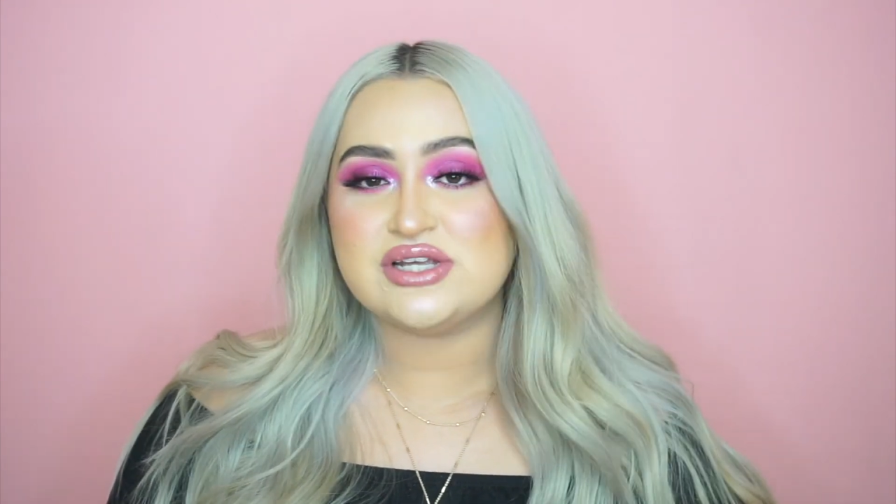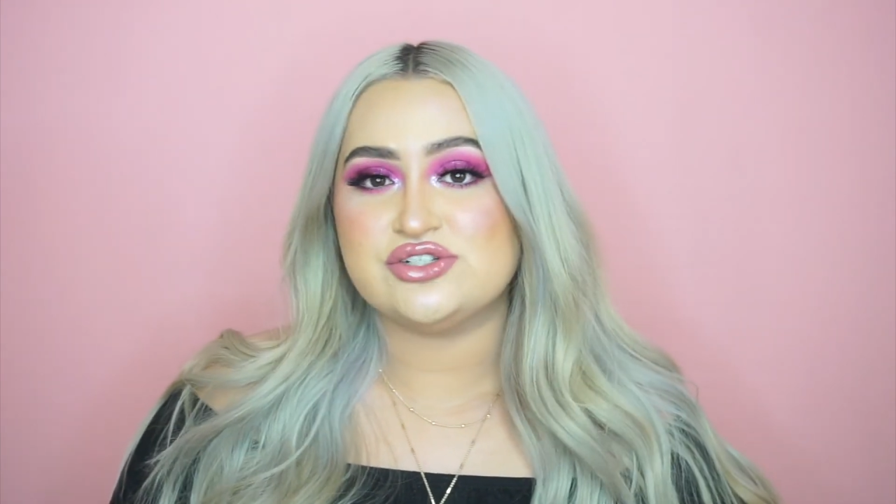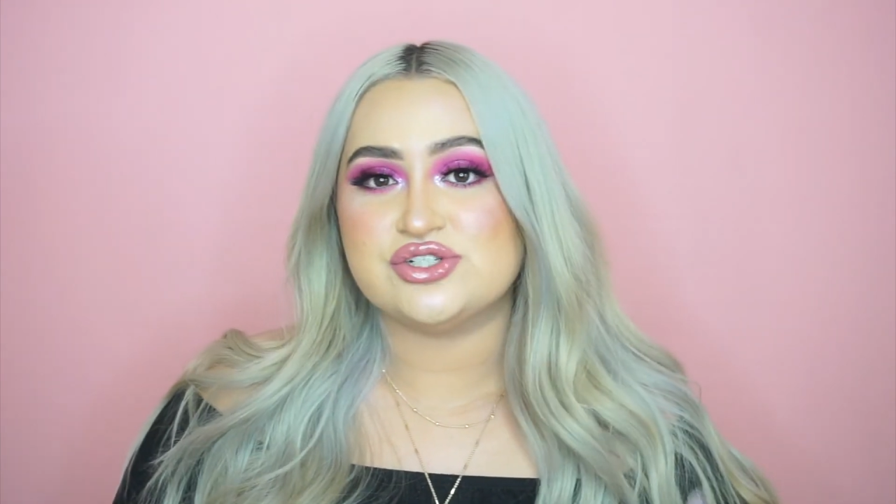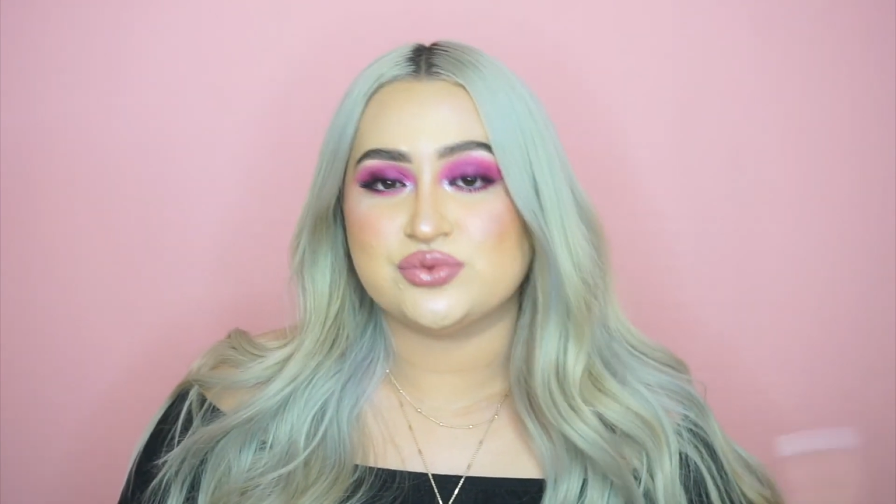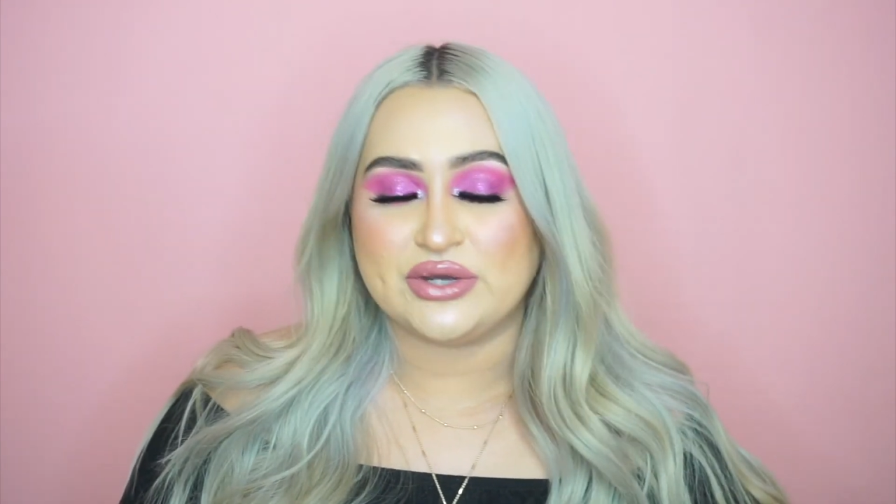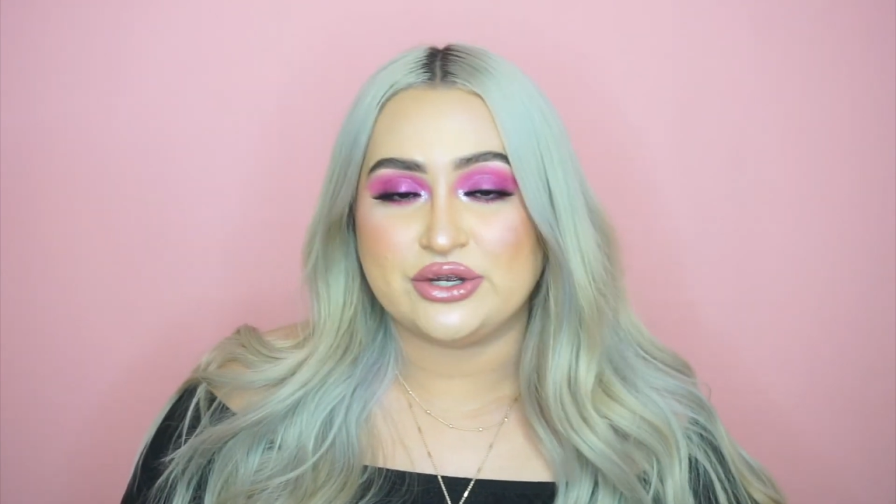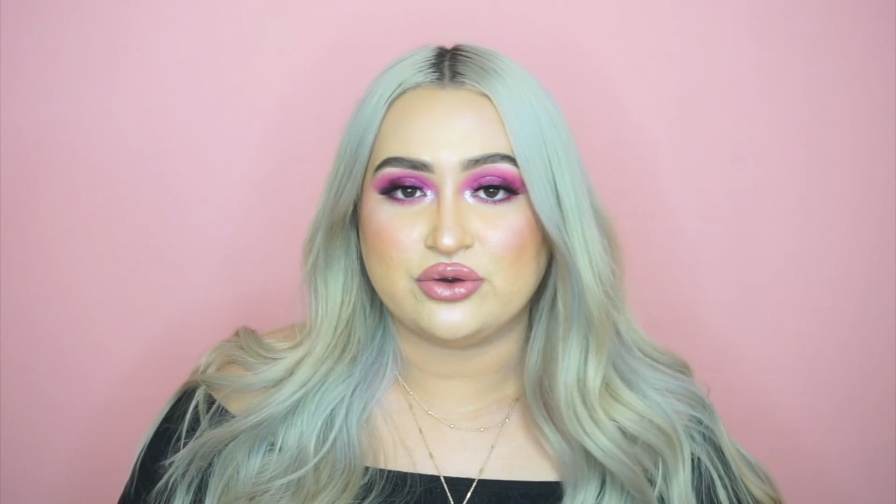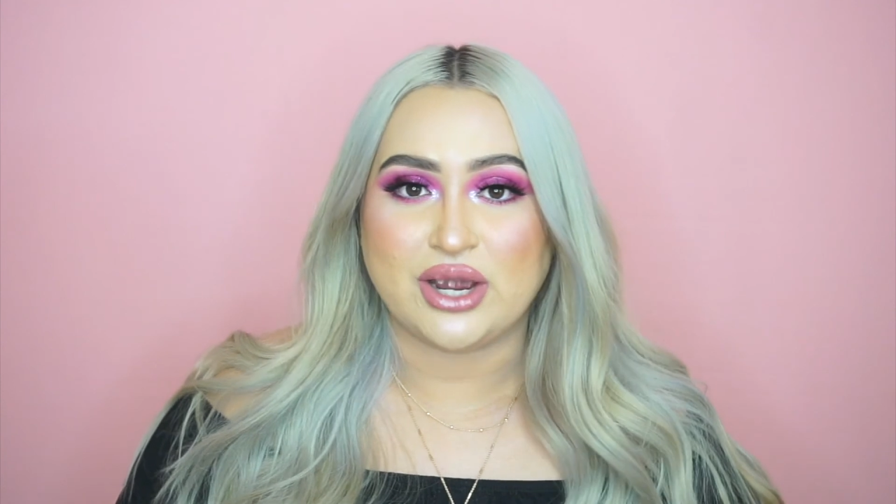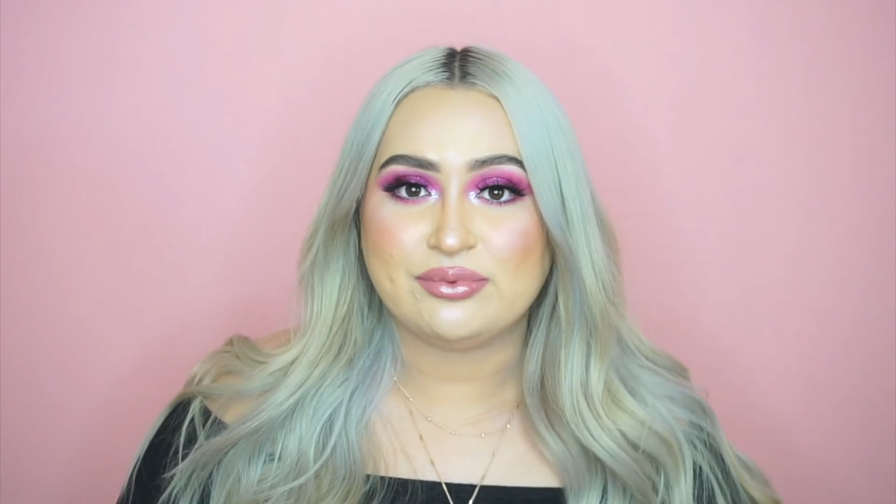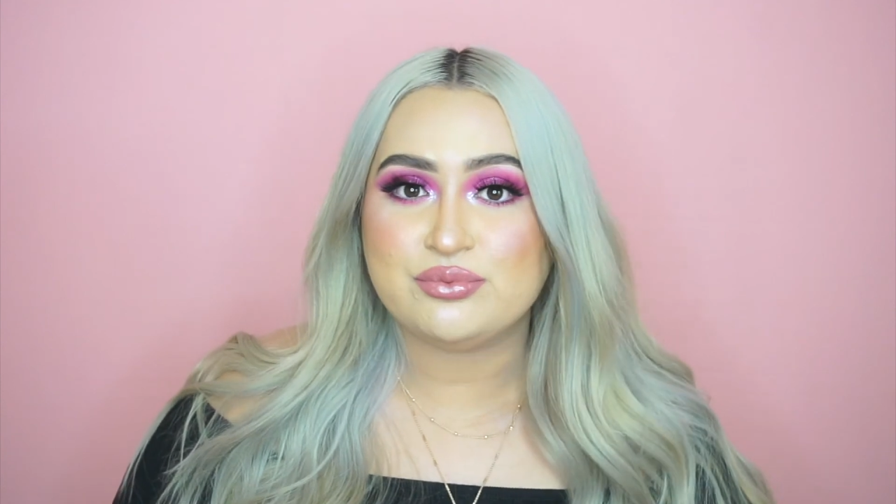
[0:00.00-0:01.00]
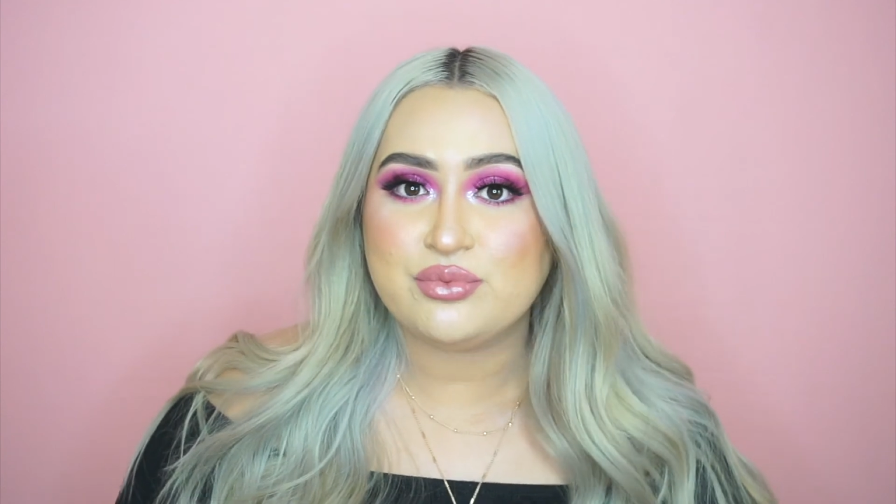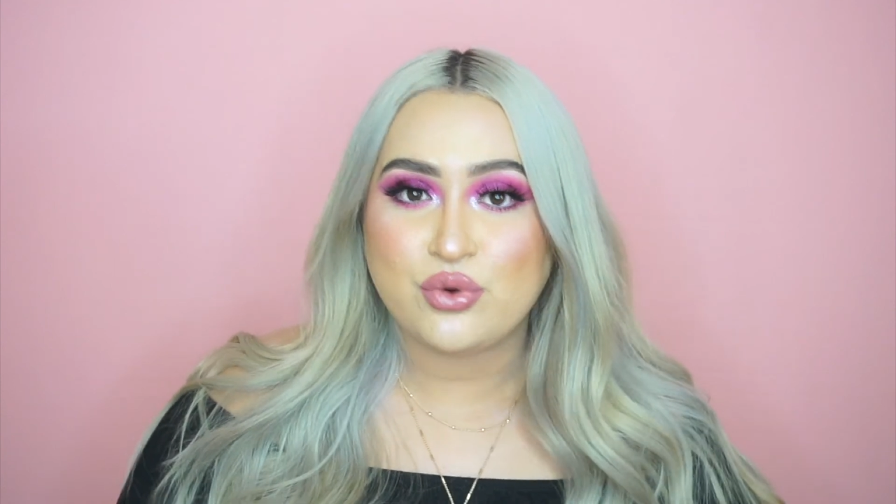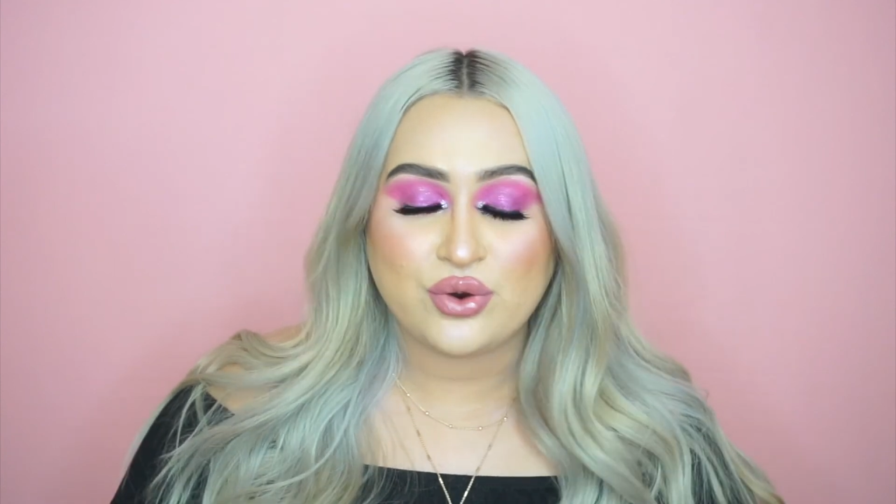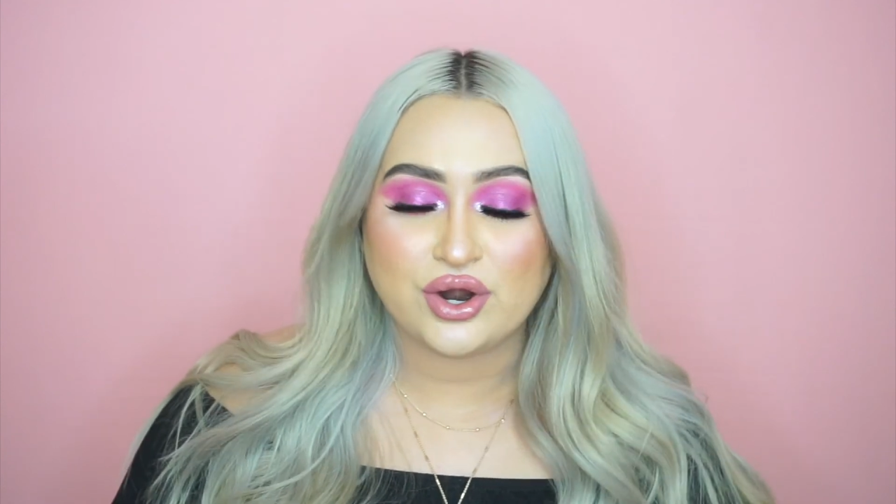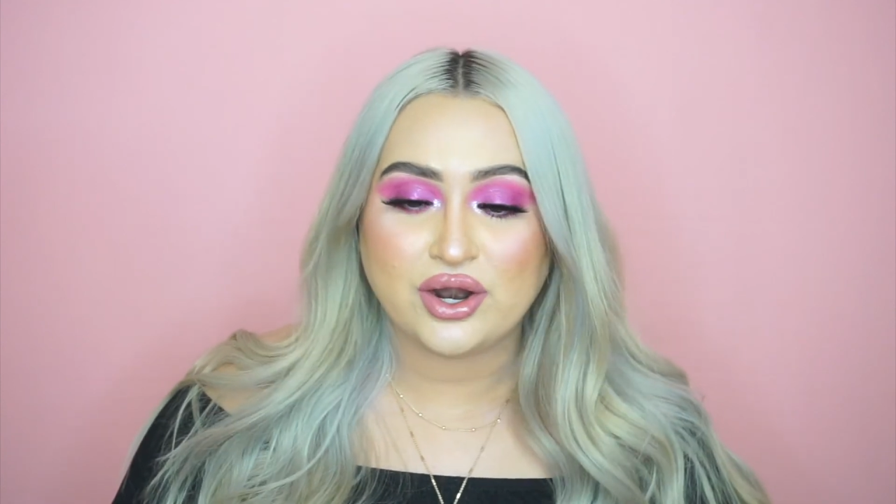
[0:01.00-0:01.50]
I just went and grabbed
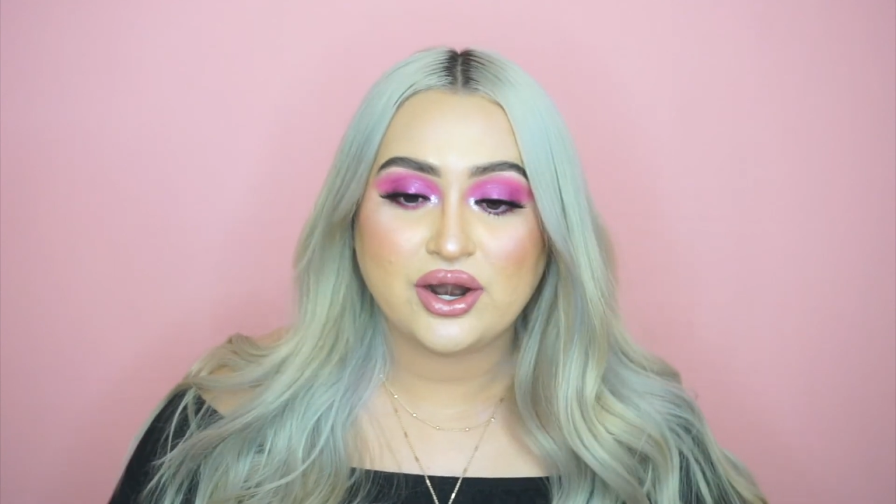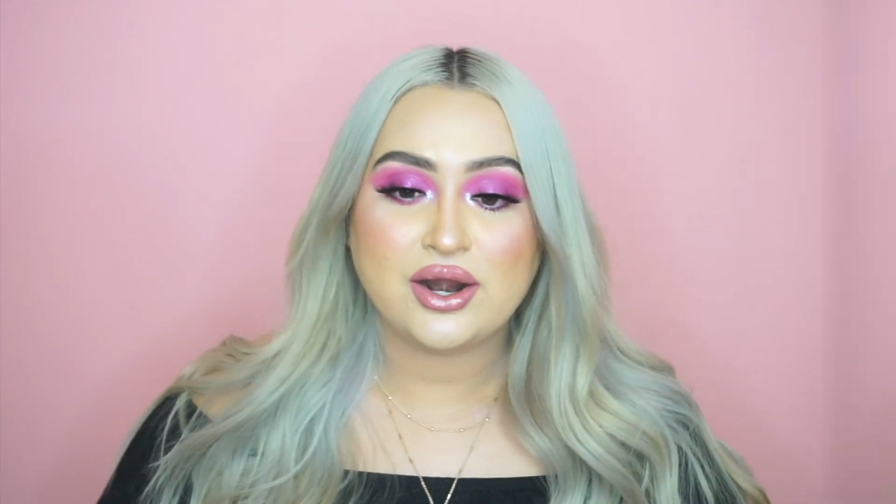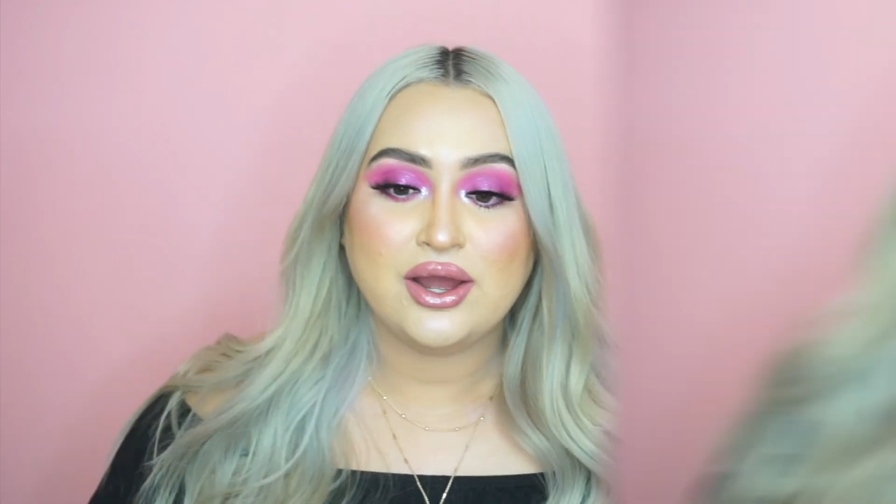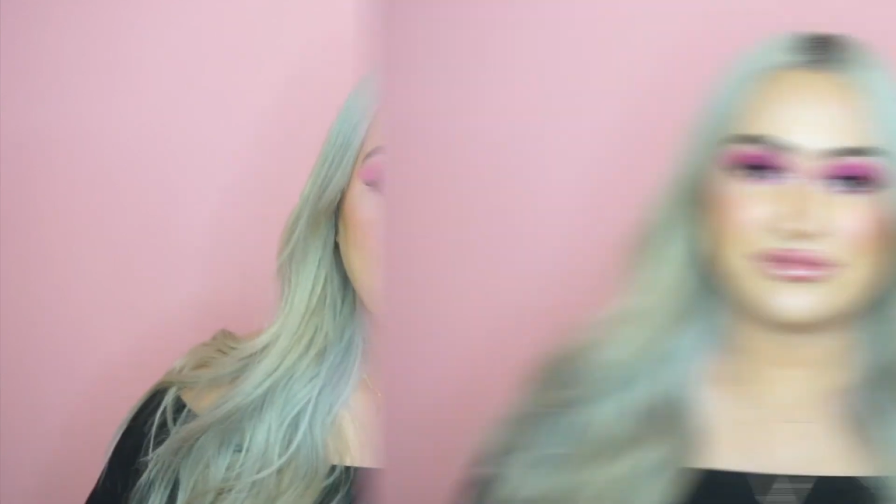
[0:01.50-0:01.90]
more.